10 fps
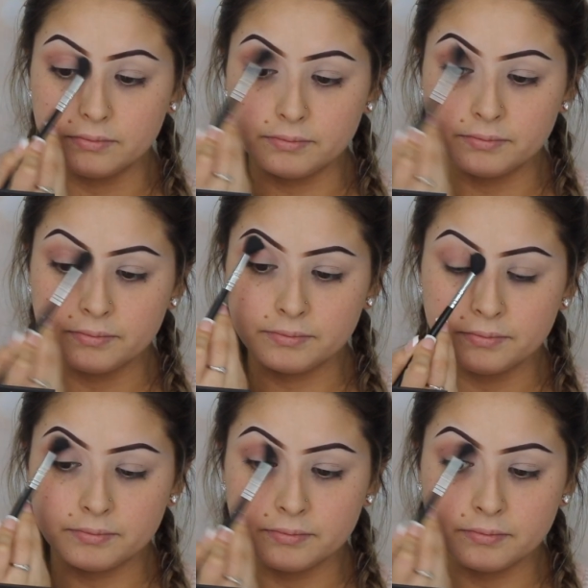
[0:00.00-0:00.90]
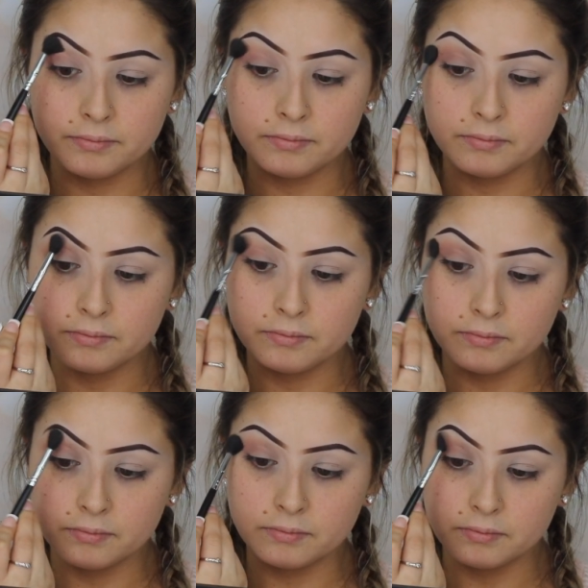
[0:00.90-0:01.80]

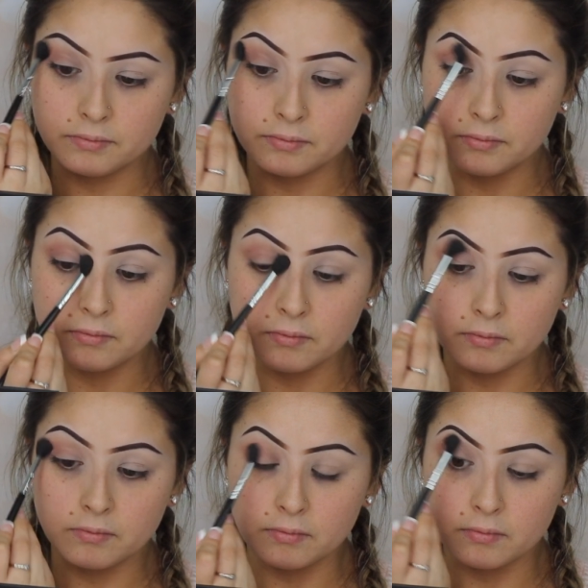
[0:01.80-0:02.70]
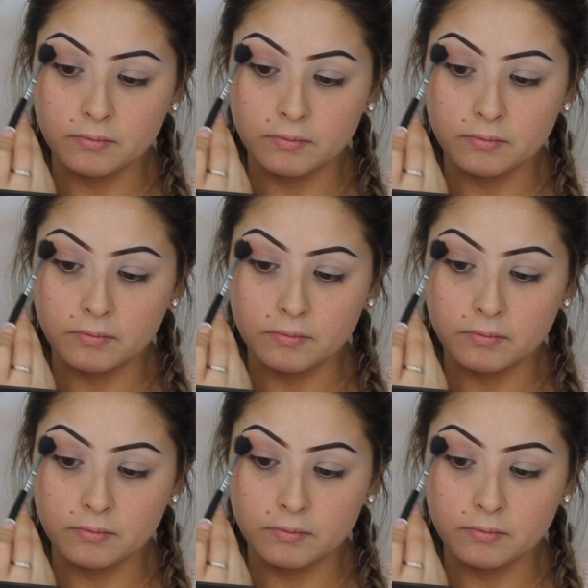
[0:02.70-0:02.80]
Nobody speaks.